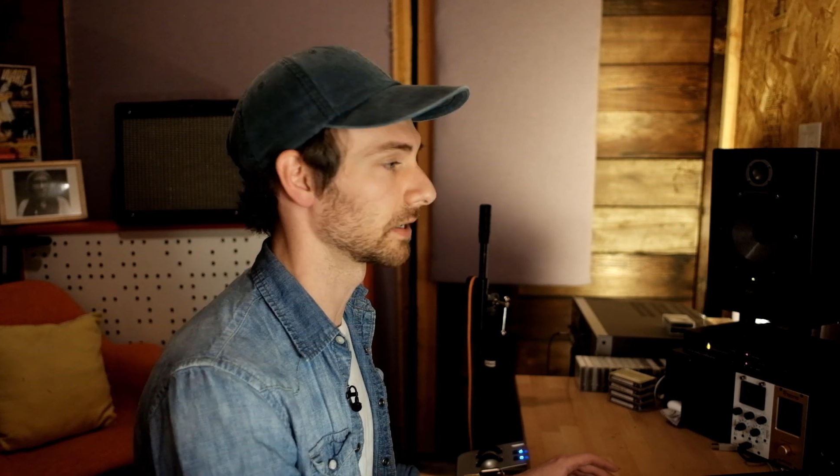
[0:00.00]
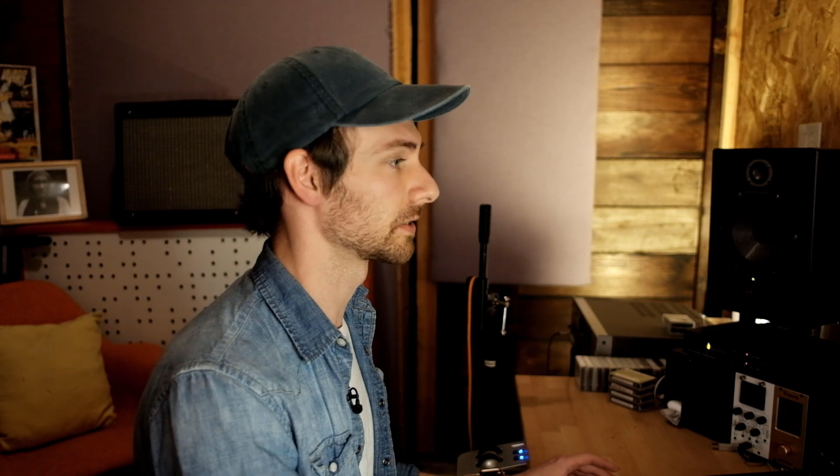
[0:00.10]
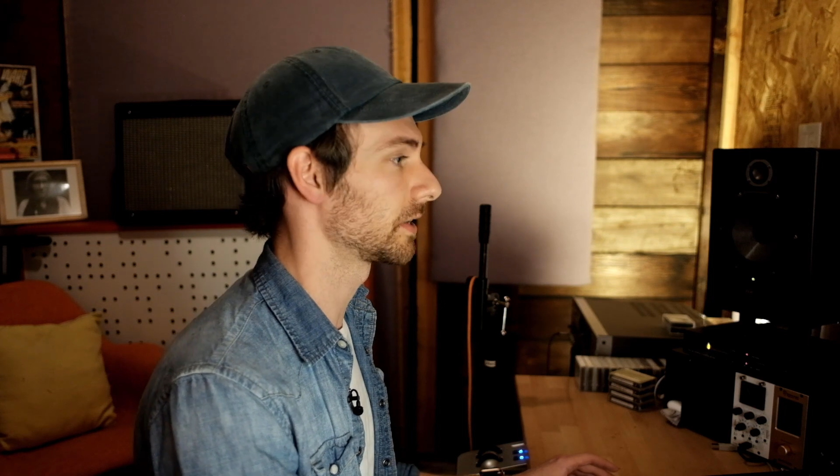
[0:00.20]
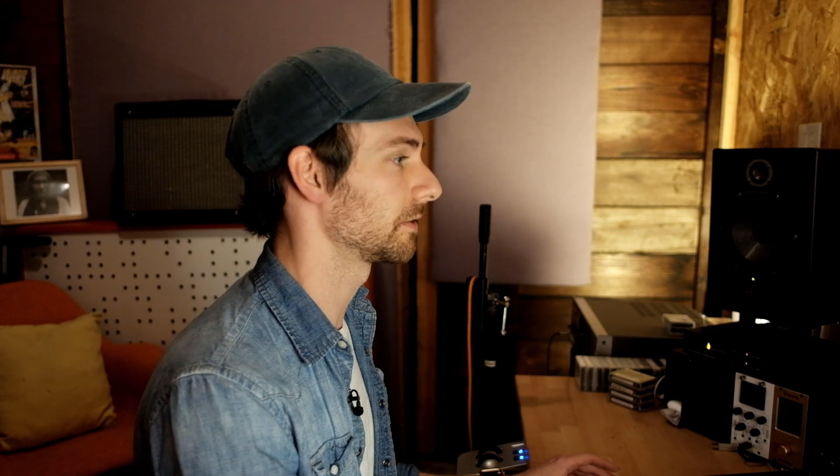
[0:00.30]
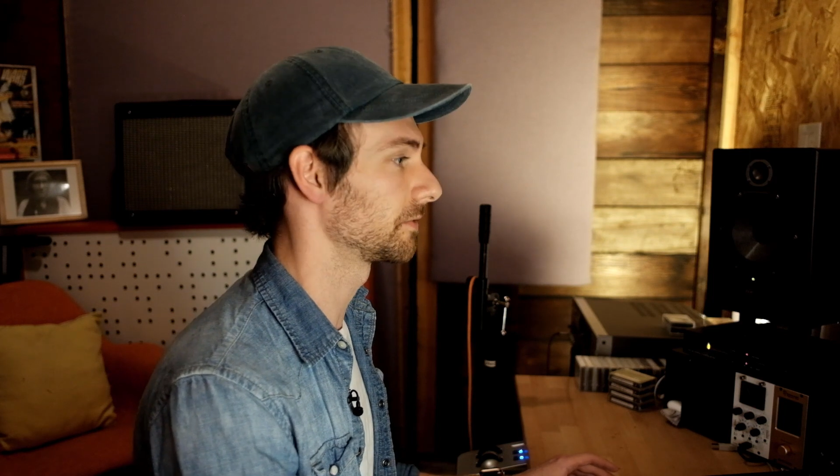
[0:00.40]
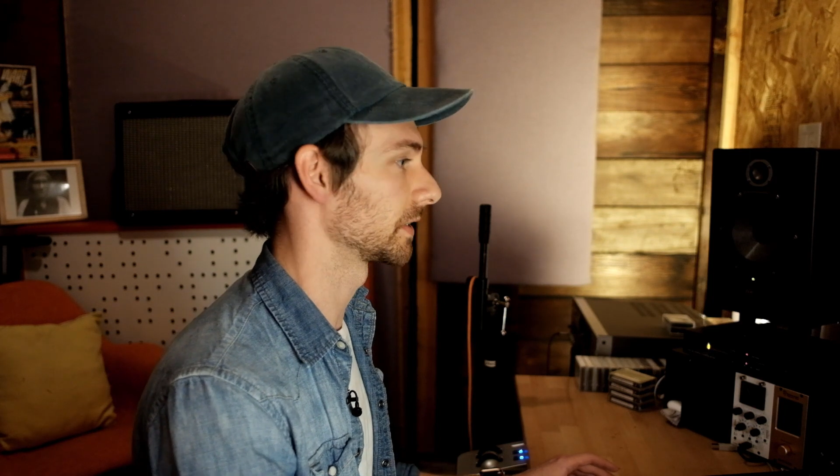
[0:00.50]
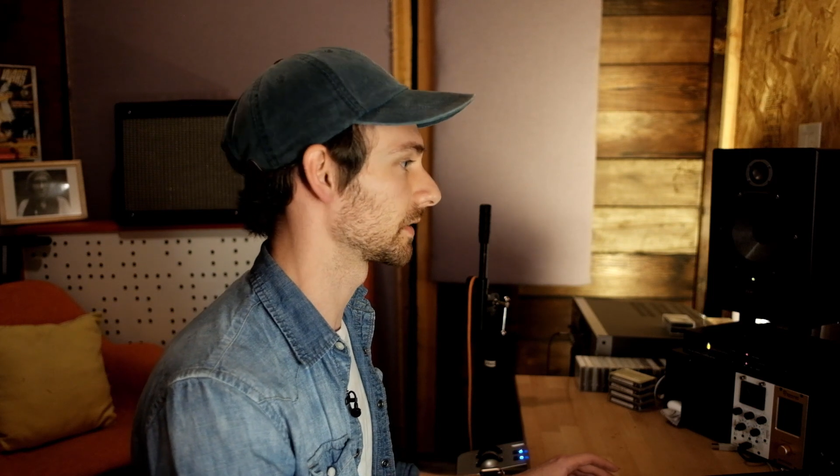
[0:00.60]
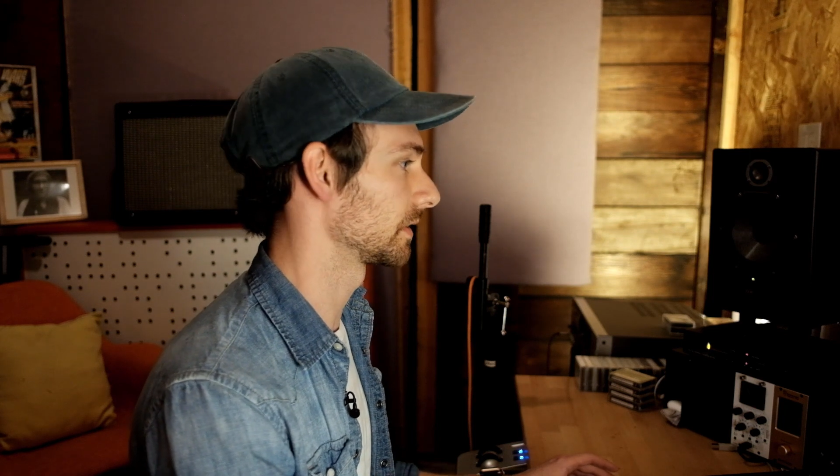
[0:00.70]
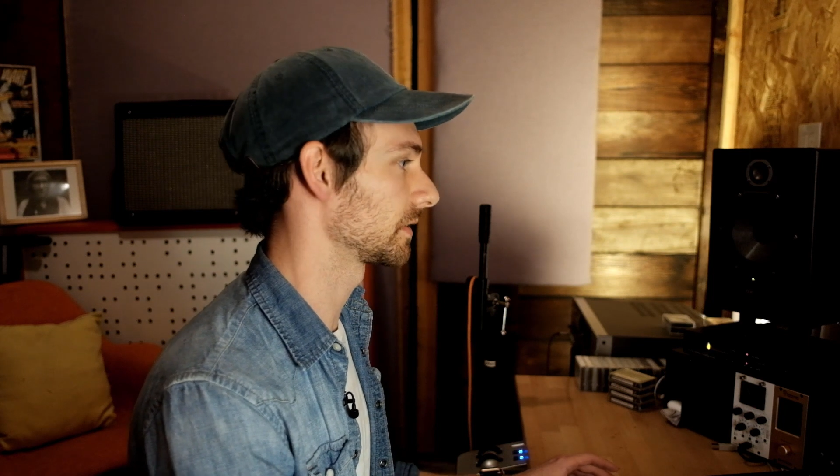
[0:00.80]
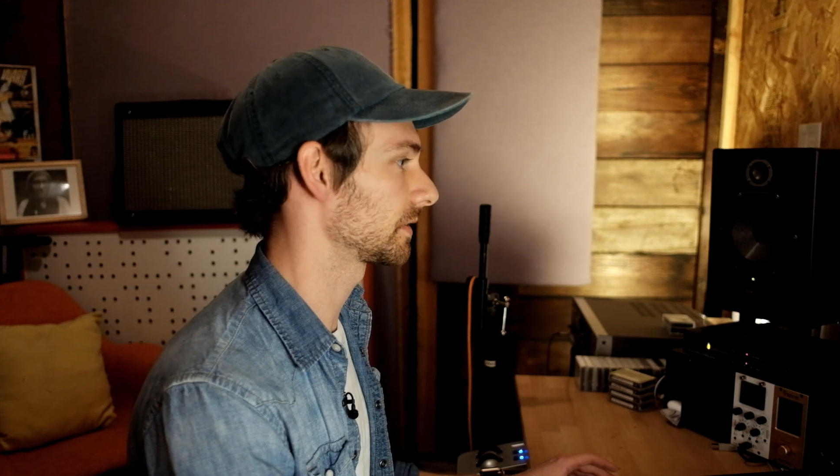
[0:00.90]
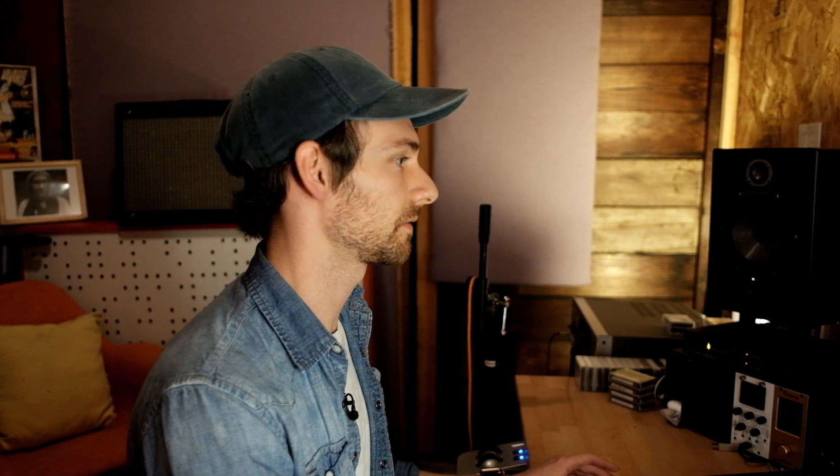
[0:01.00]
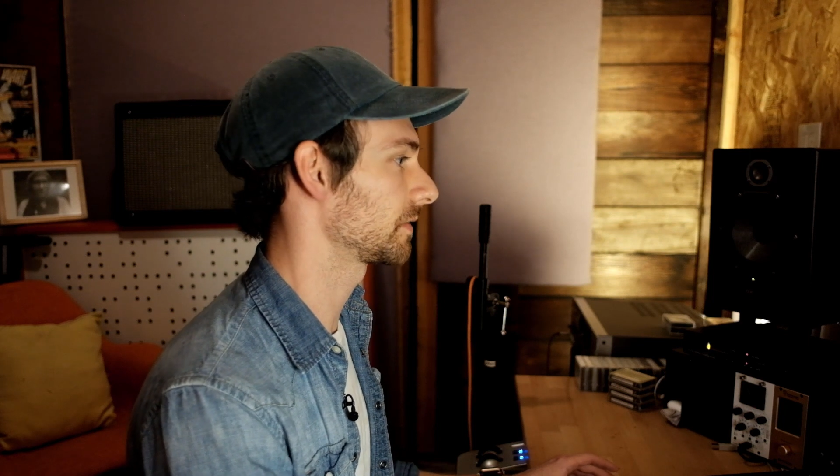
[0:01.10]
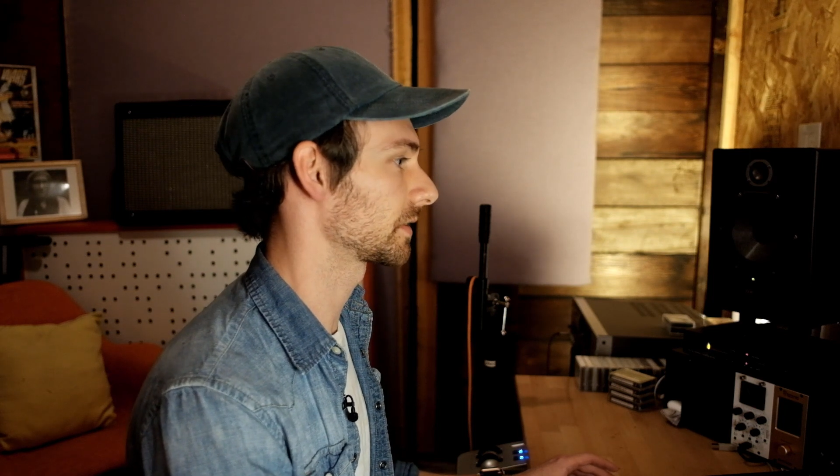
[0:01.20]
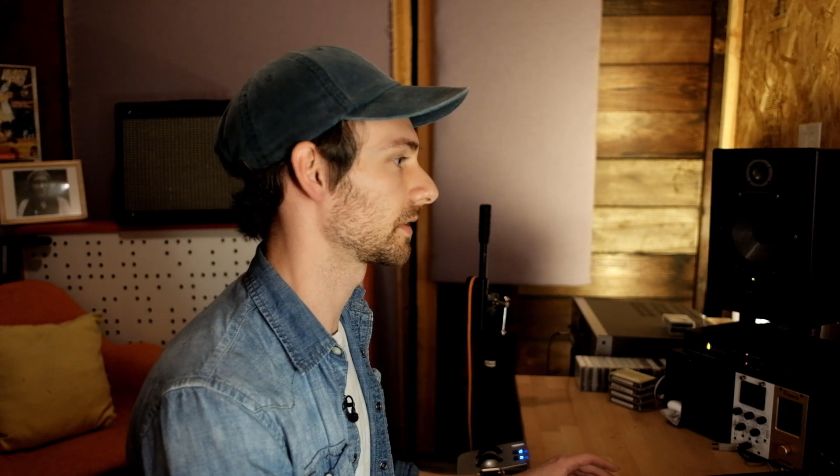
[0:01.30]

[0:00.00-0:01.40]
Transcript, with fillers: a suffix. And the suffix